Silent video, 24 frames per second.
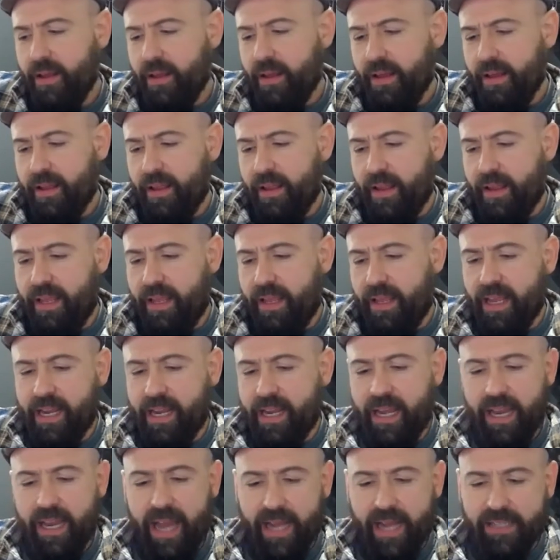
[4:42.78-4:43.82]
he
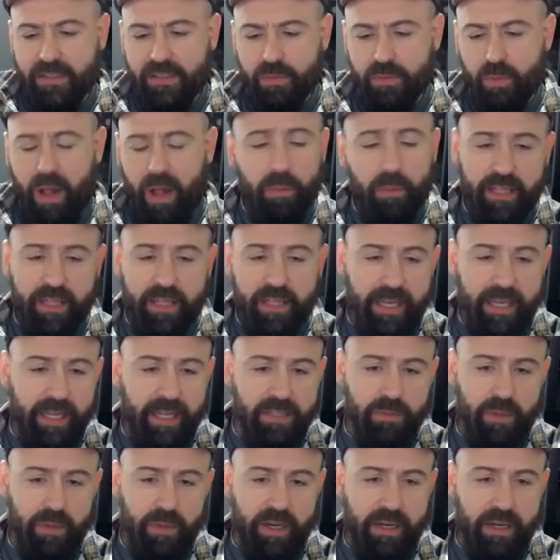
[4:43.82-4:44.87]
connects well with the
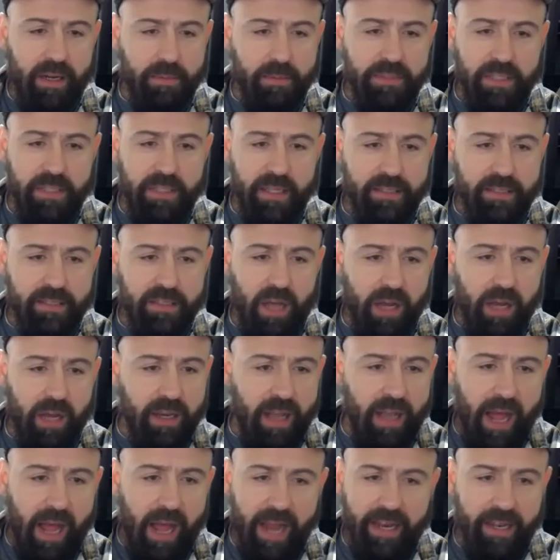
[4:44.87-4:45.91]
kids when it comes to this
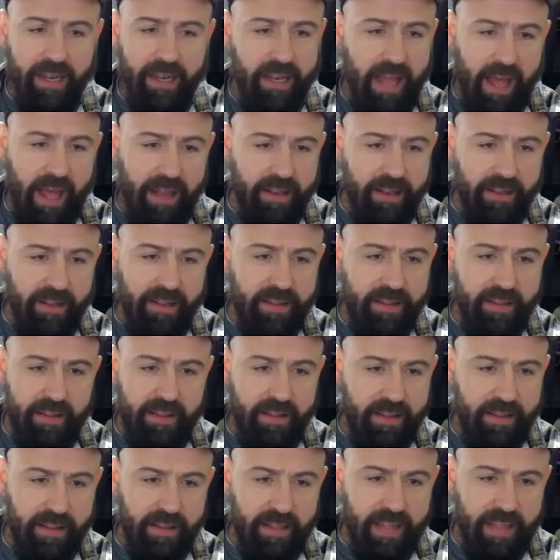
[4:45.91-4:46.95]
online and
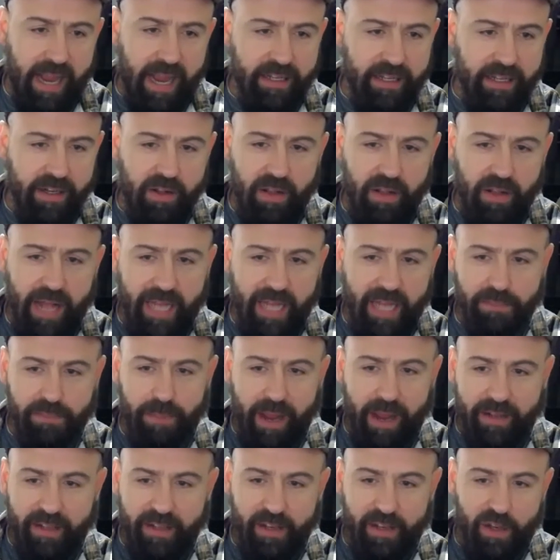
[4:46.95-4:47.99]
the technical
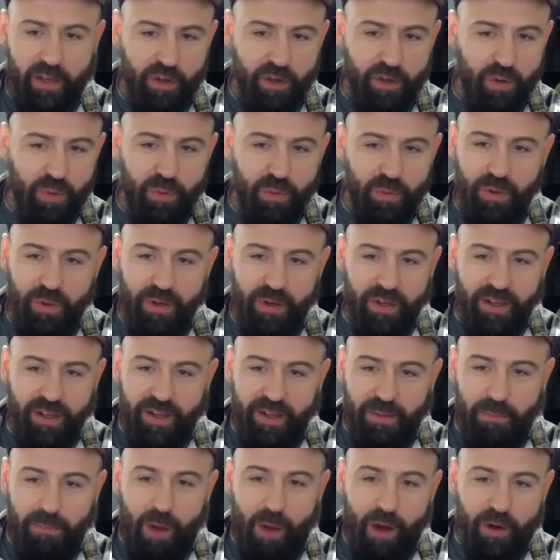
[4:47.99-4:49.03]
aspect and the new
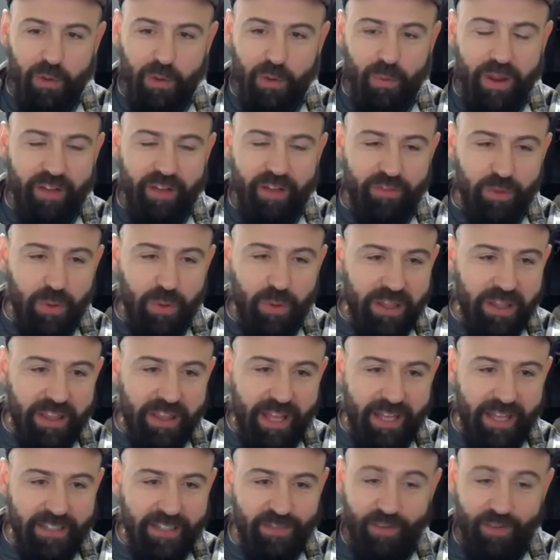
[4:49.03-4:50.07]
modern way of doing
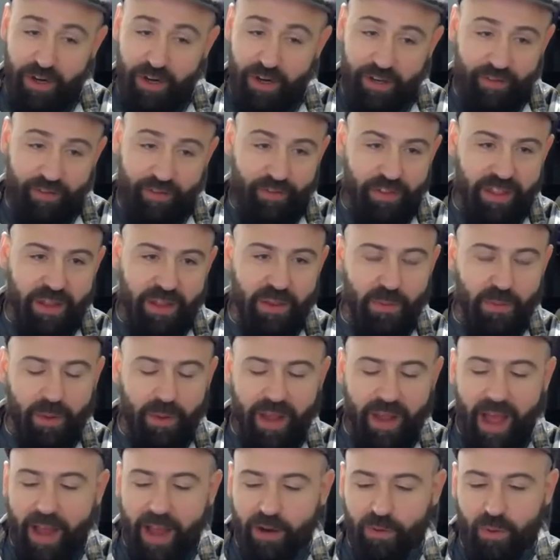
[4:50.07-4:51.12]
things, very different than the way
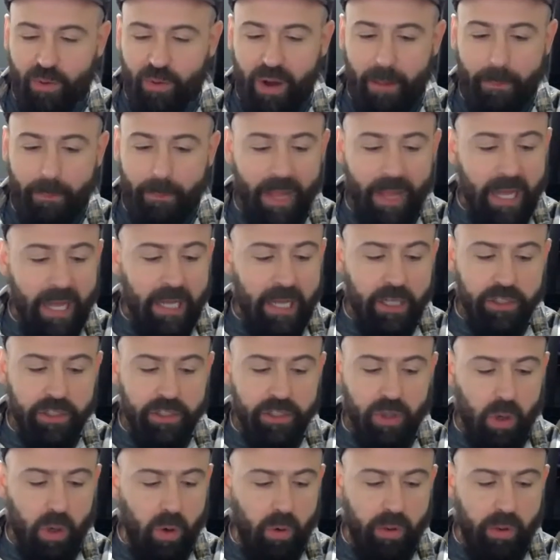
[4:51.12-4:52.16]
I grew up.
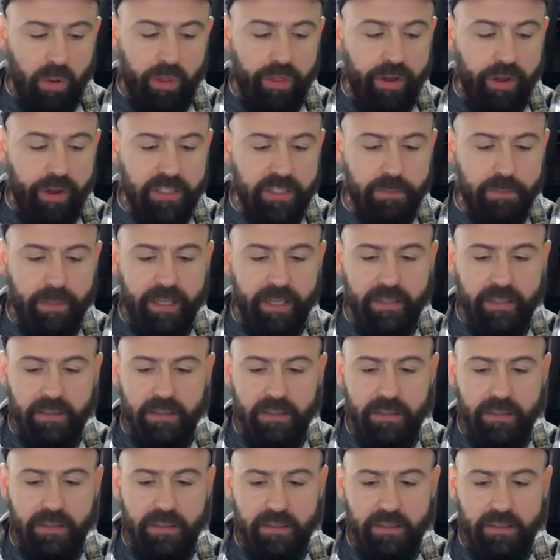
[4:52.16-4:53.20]
So there's been
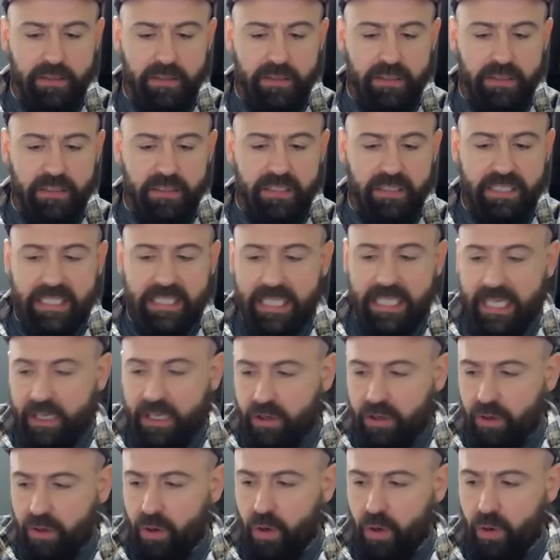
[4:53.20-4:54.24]

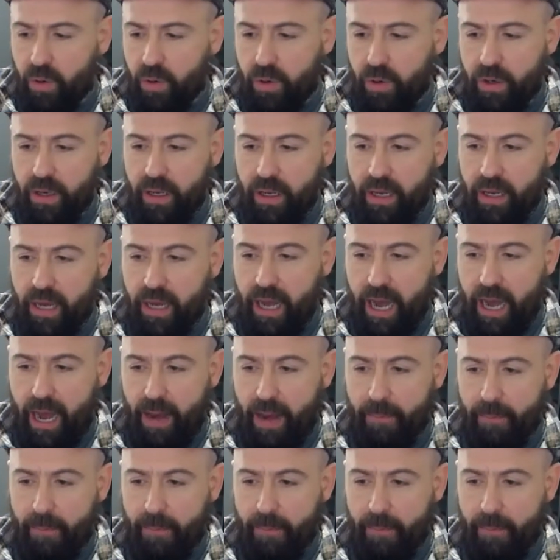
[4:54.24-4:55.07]
zero, how